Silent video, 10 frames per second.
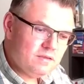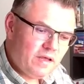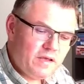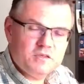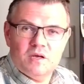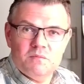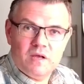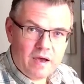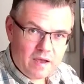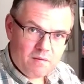takes some
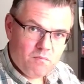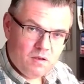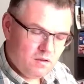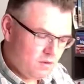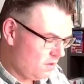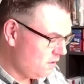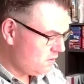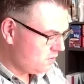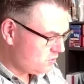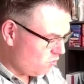time. Yeah?
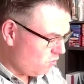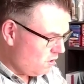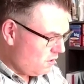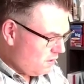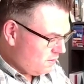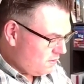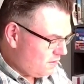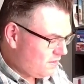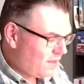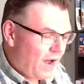So the
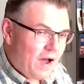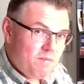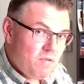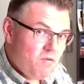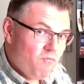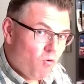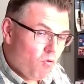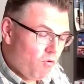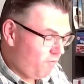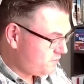time
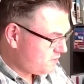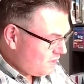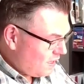evolves